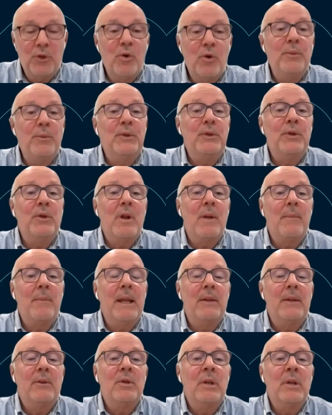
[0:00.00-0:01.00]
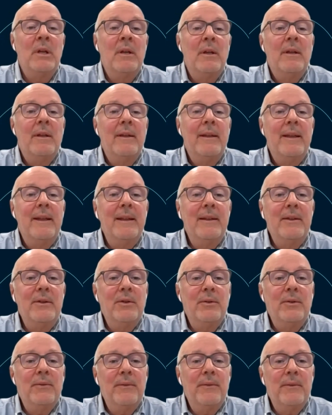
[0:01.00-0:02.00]
where these selling
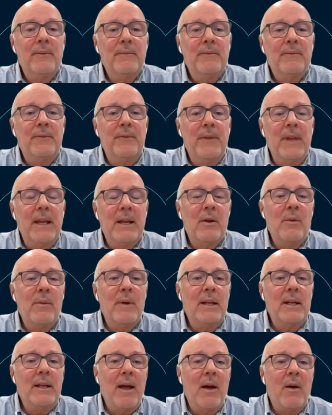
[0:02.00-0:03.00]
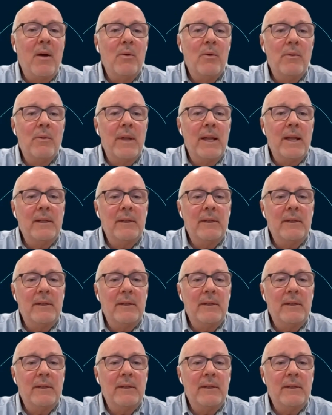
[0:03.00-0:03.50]
expenses and commissioning